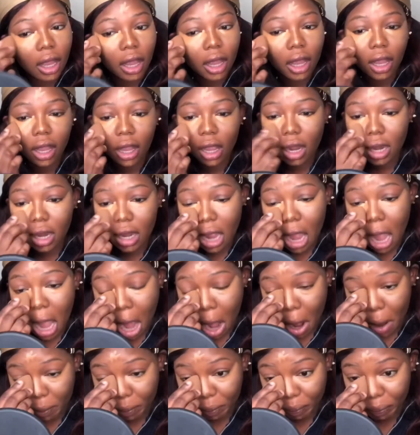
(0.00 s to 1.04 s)
And yeah,
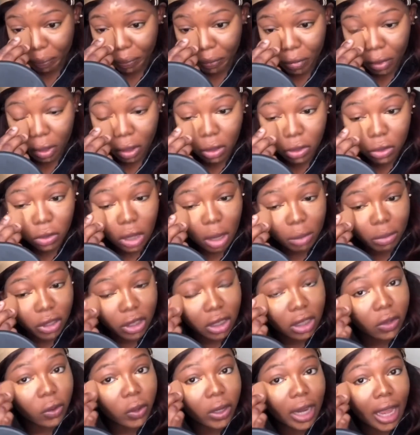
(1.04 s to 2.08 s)
so I'm just
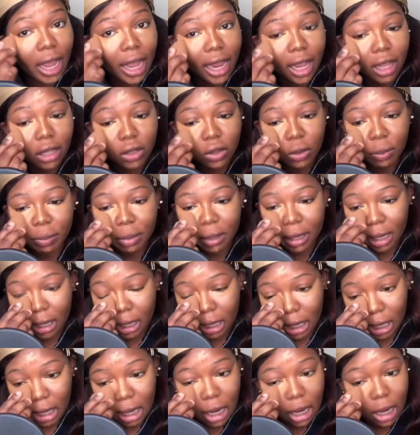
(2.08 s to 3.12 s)
going ahead to blend
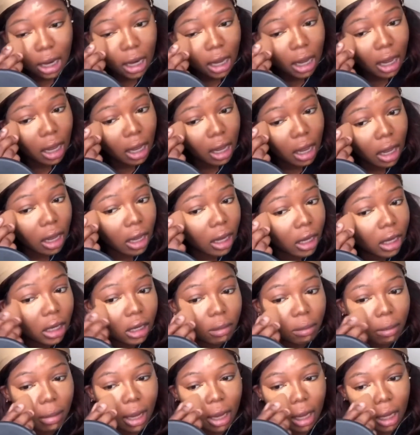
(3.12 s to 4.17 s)
in
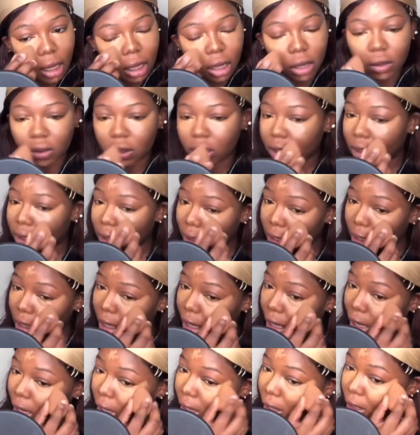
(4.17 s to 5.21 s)
my
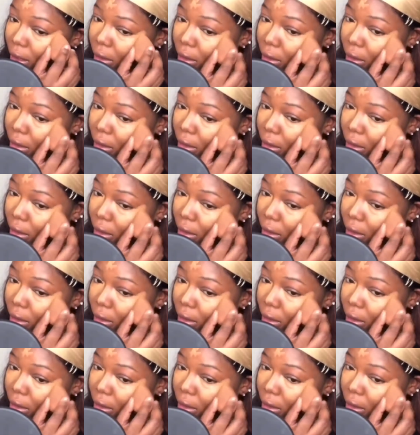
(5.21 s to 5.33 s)
concealer.